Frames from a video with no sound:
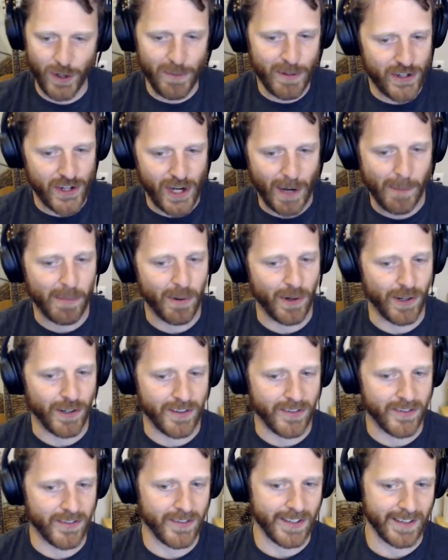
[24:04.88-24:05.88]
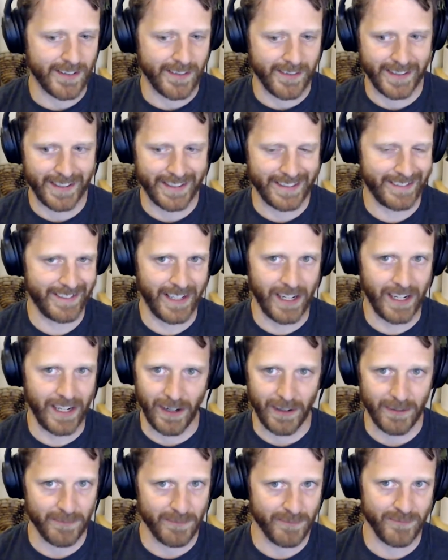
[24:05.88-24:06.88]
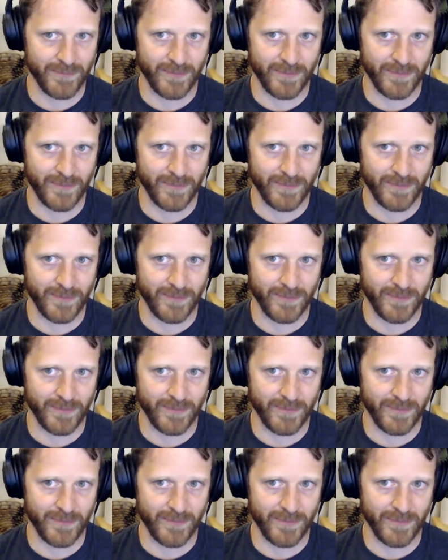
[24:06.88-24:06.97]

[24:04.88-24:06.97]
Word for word: German Shepherds, you know,